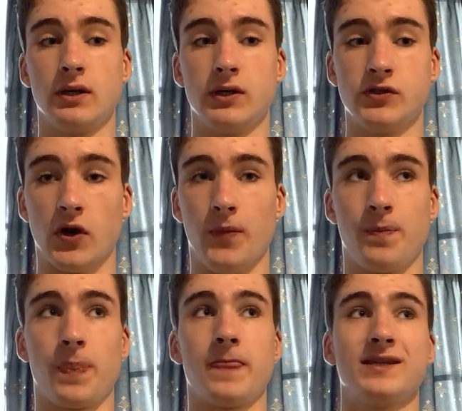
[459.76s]
So
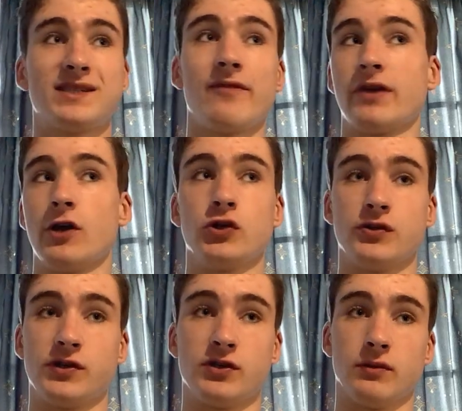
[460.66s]
its navigation
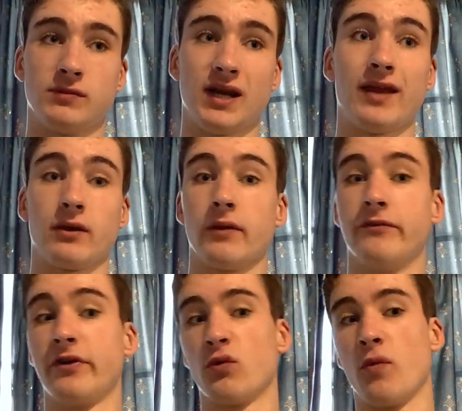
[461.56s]
systems and the
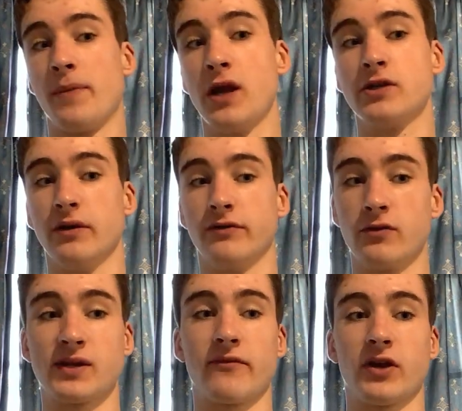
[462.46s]
configurability of
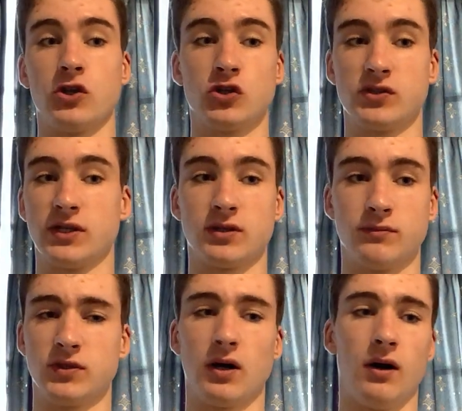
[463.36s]
those navigation
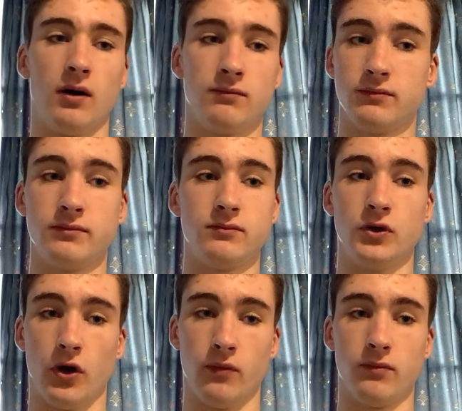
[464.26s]
systems are, you
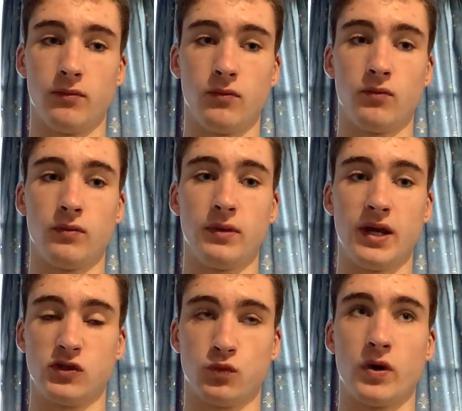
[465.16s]
know,
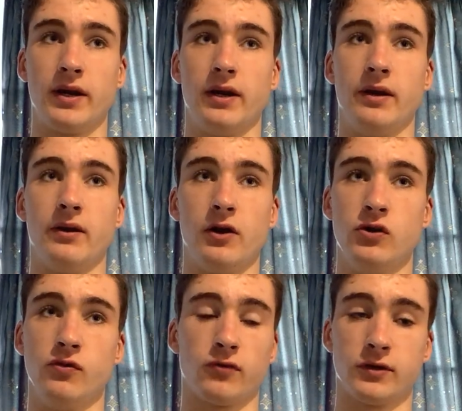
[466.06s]
it's really a
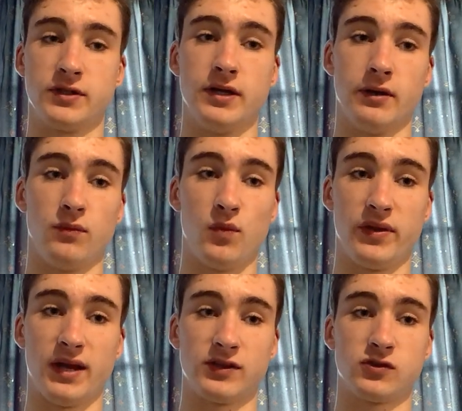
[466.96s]
new frontier with
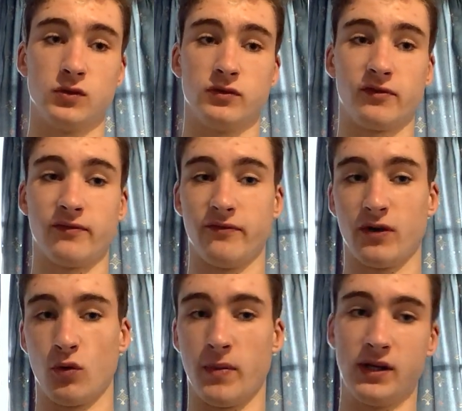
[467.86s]
that sort of
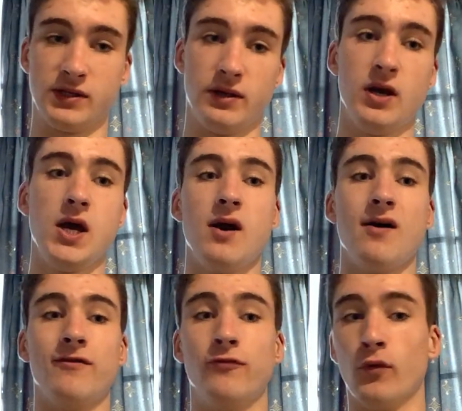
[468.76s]
configurability
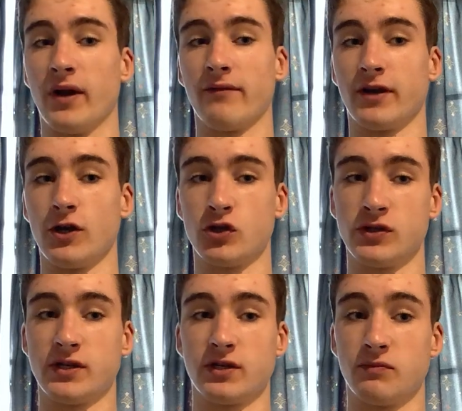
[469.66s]
for navigation
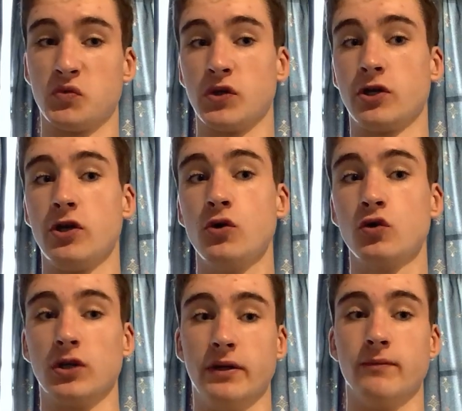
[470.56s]
systems, which are
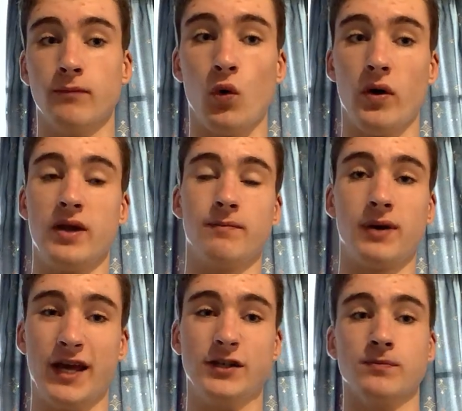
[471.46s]
usually more in
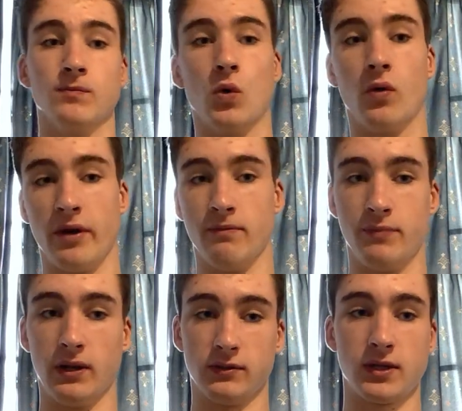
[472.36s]
place, more
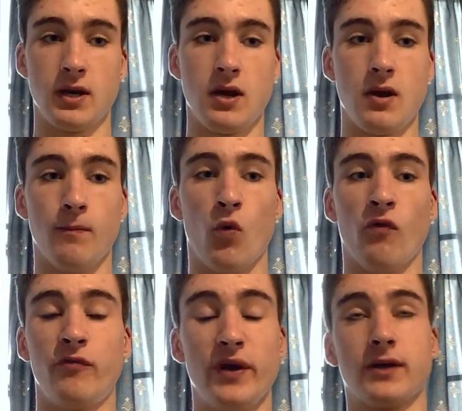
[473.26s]
inbuilt, more
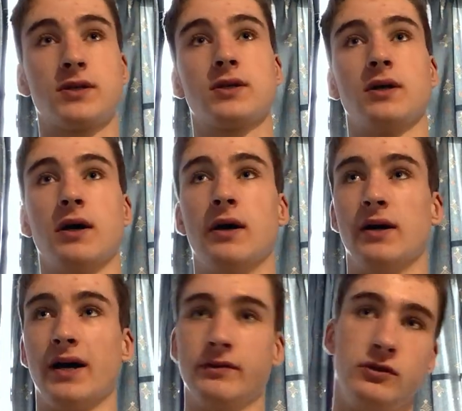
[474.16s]
fixed,
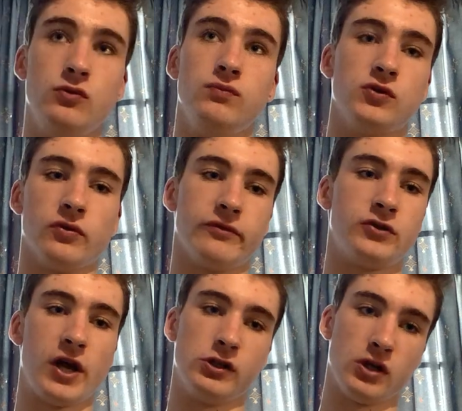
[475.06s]
and you sort of
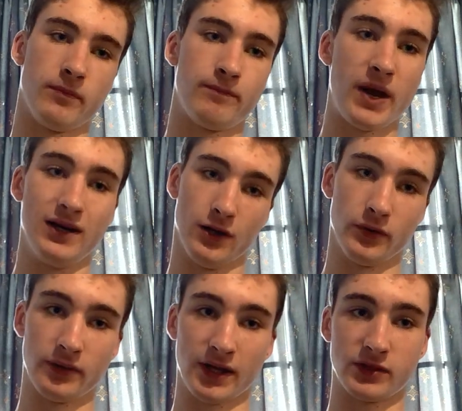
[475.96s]
change up payload
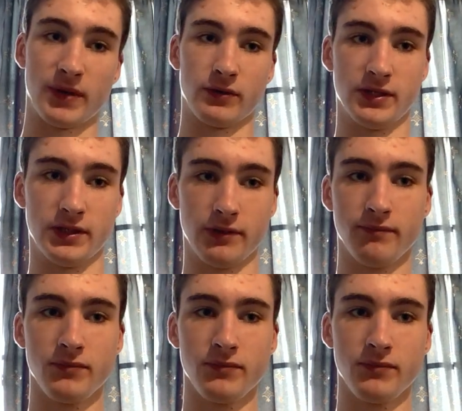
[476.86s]
and that's about it.